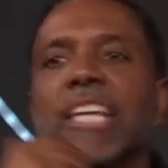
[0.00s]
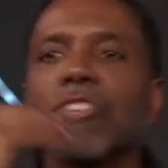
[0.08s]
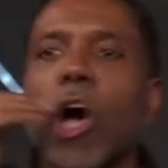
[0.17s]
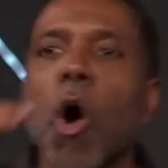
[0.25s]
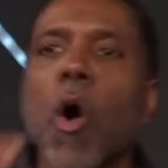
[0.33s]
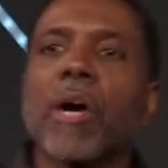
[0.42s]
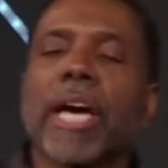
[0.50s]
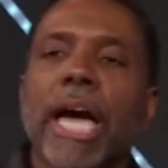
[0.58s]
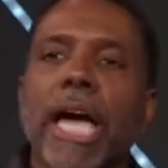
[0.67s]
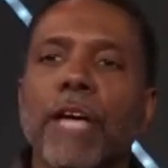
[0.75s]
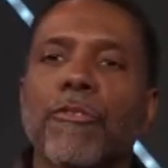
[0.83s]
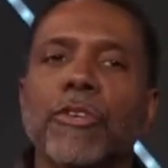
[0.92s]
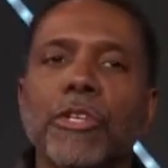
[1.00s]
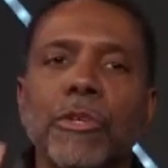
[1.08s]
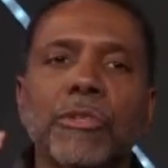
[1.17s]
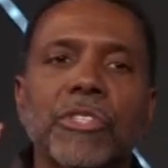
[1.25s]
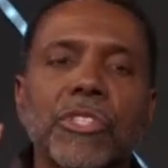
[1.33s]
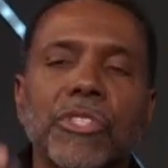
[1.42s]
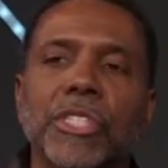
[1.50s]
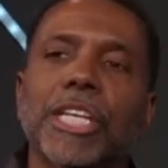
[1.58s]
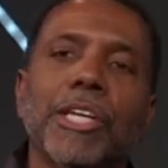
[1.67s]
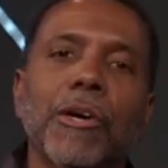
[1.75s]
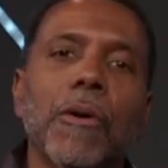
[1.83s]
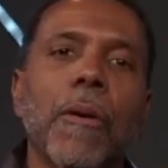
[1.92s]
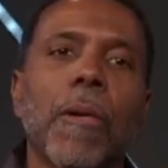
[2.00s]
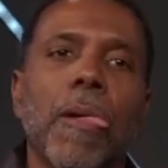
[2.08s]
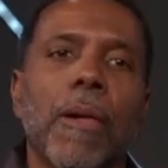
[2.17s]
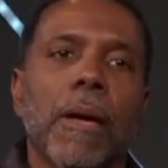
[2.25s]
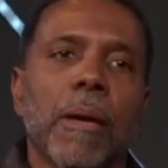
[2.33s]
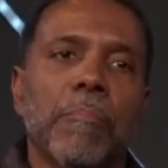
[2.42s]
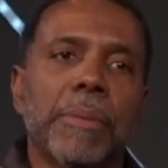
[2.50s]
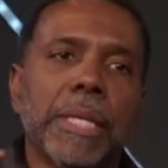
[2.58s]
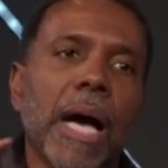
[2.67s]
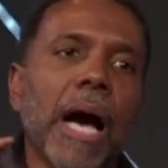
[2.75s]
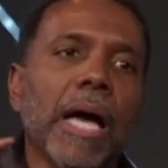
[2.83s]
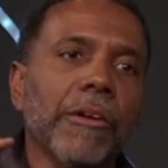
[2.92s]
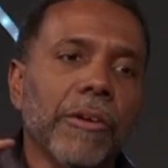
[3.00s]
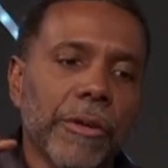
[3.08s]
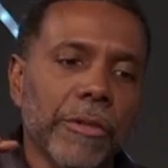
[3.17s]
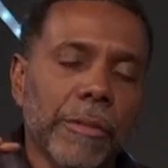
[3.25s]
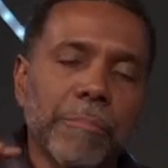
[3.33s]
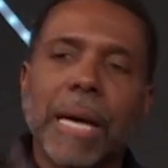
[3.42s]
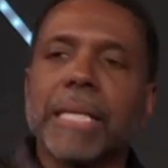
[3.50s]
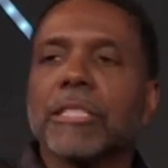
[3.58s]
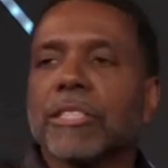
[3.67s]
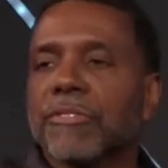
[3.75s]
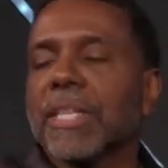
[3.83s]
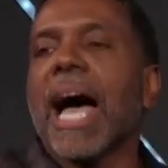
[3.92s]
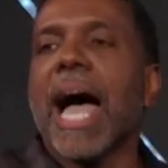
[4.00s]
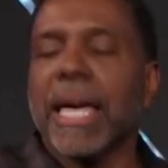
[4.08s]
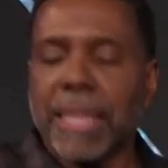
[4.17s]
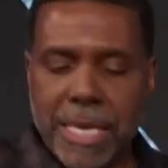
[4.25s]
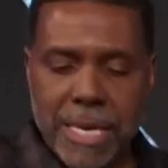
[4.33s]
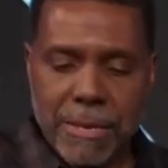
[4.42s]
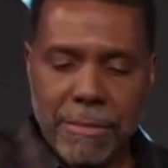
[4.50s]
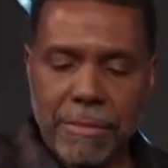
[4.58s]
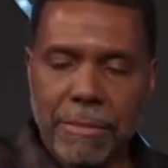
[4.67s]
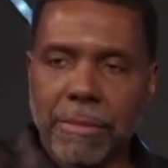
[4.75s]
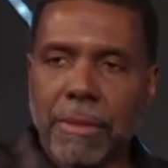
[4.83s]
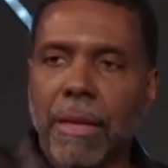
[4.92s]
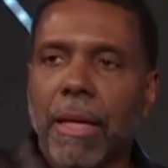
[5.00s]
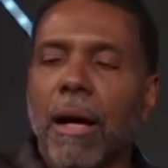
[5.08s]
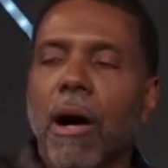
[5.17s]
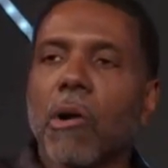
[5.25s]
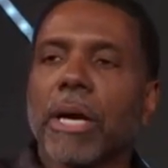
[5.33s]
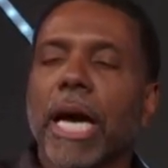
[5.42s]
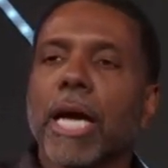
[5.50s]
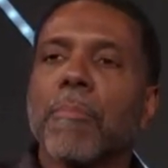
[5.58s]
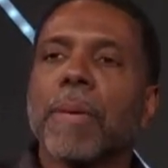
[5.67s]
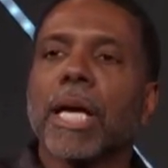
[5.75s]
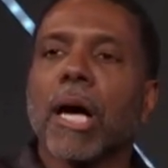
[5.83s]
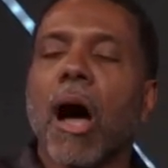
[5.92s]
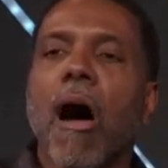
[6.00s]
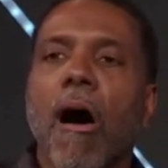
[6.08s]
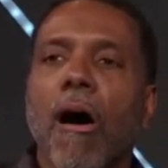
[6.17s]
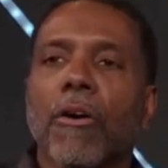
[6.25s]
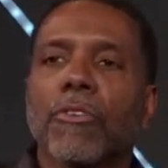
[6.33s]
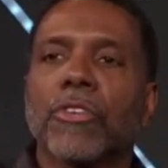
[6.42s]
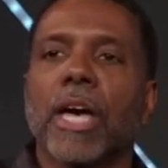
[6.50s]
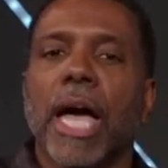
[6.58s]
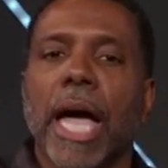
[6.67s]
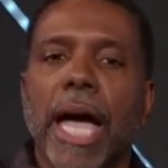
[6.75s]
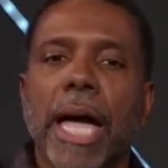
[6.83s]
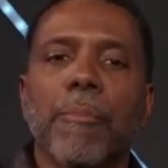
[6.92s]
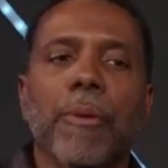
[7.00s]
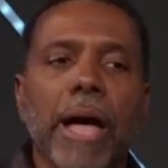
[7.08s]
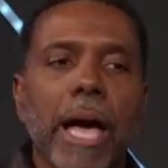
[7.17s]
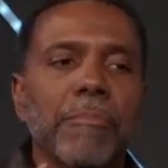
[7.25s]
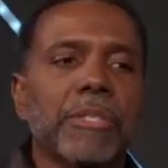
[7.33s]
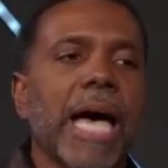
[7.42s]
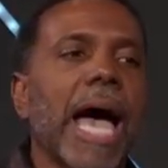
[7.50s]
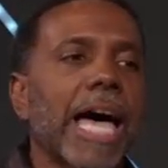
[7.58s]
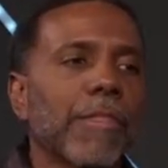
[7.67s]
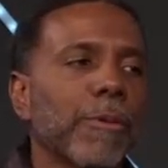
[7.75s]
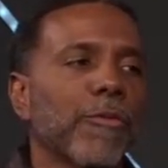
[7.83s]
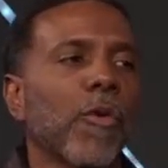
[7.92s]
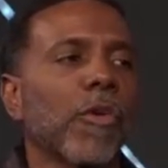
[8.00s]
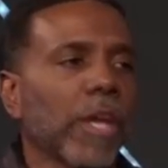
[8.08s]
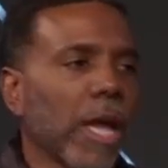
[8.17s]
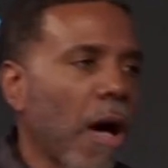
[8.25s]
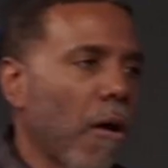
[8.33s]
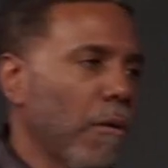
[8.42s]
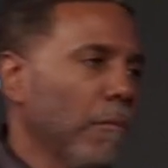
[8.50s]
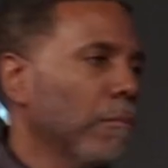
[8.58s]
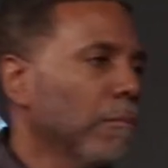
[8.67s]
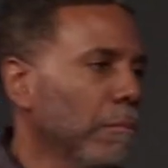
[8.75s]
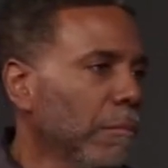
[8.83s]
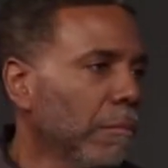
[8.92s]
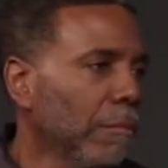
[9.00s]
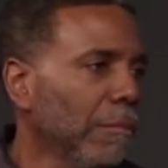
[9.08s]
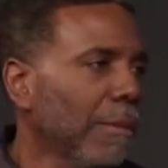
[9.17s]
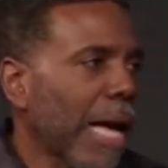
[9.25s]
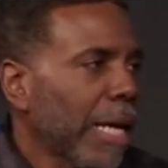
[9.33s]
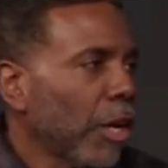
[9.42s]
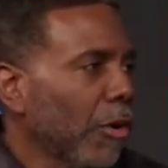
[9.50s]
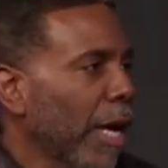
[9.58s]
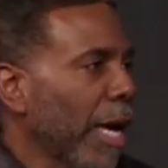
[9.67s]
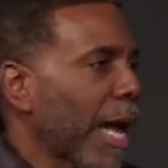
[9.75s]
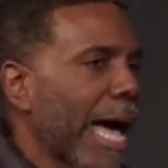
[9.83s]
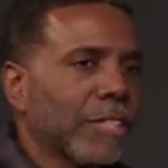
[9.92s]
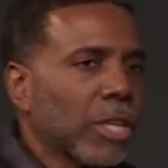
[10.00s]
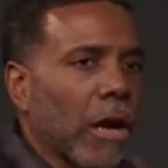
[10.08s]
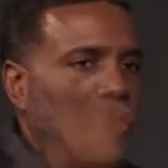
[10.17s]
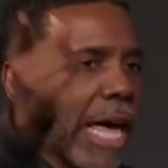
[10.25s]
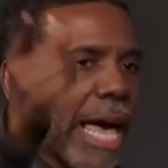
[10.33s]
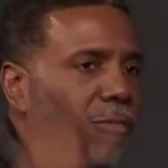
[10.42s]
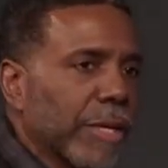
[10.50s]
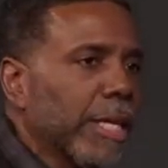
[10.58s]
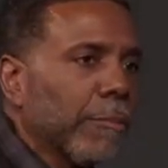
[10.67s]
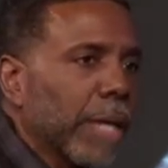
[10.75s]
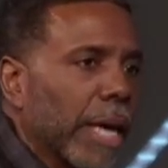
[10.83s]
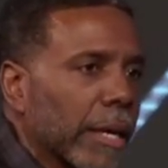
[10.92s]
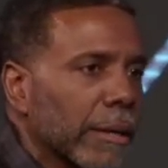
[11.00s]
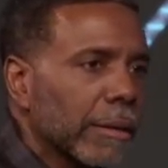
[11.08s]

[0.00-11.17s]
it's okay for you to still be under the bondage of tithing, okay, because Abraham tithed before the law. I know that. I taught half of them that.